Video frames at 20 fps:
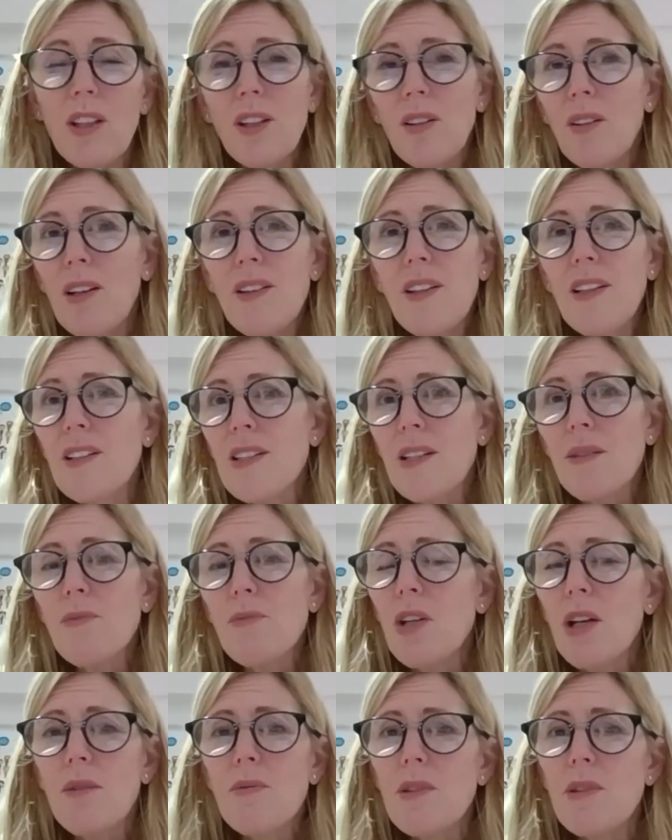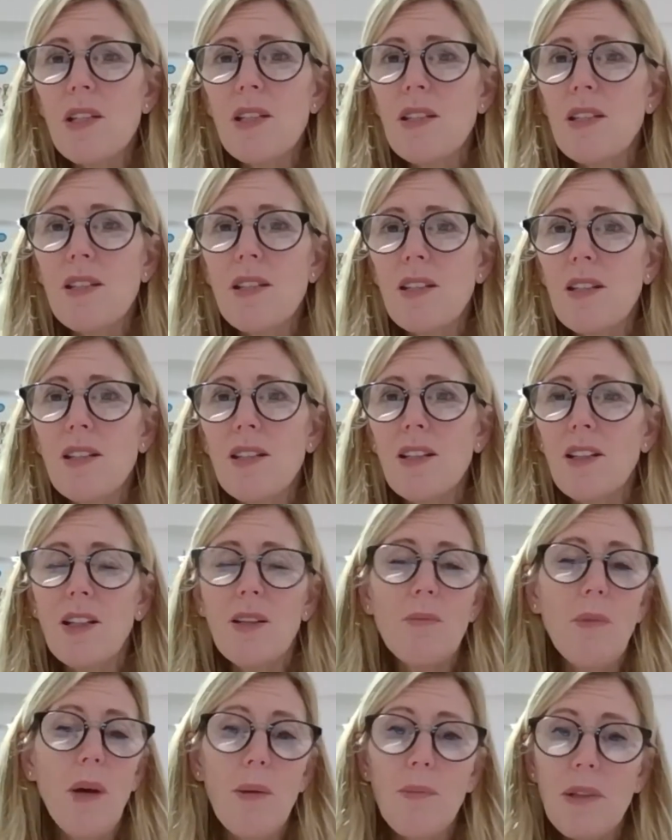I think sometimes it's
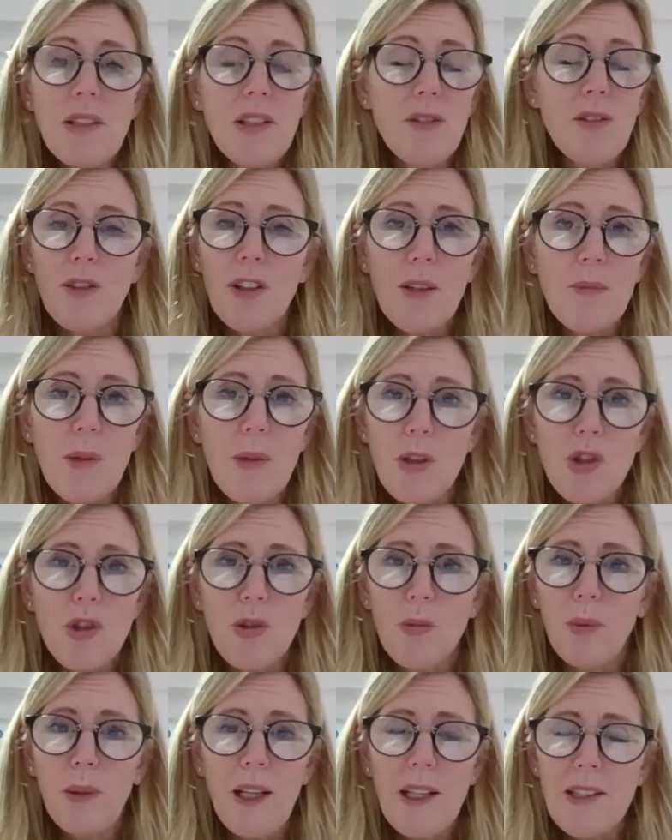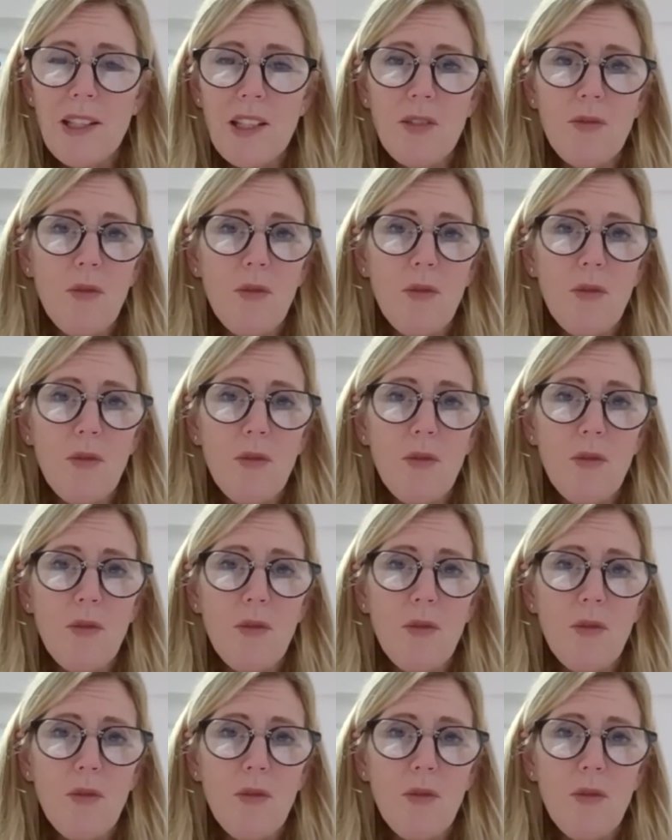it might be in different emotional places.